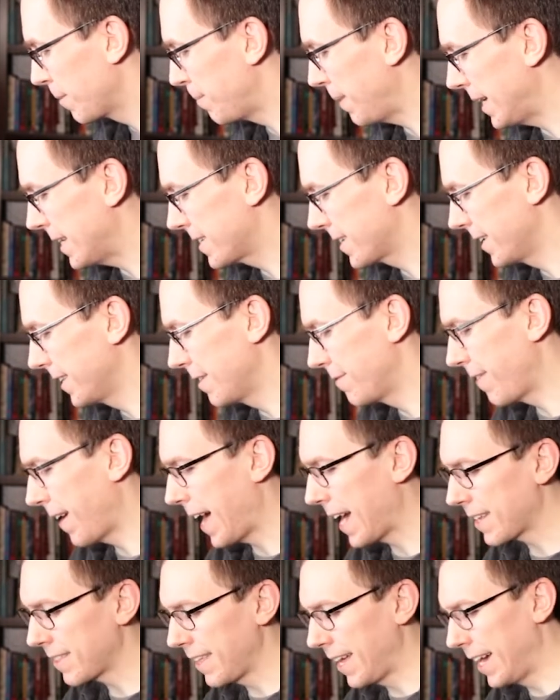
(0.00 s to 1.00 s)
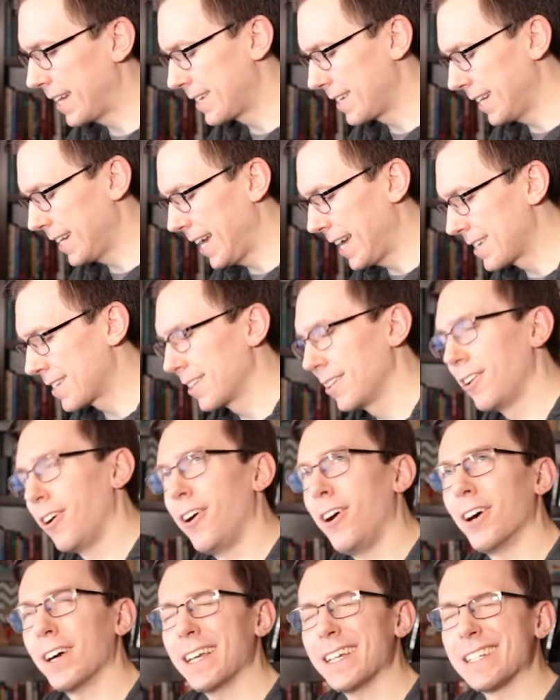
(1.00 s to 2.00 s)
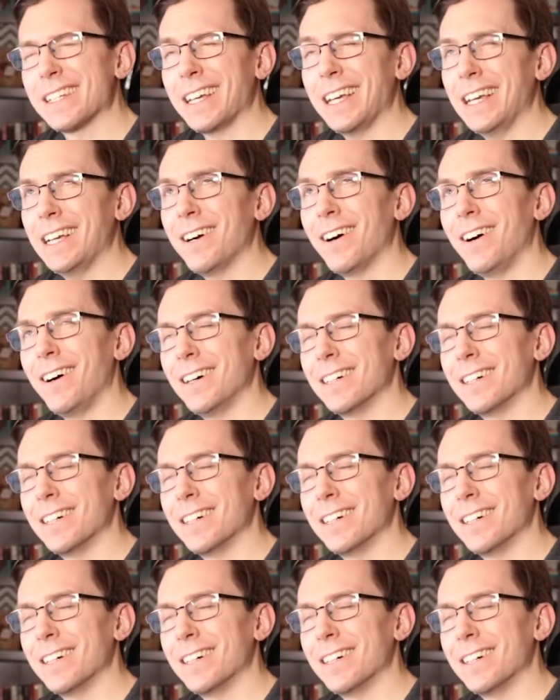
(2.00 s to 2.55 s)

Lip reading: based on the fact that, I guess, log is a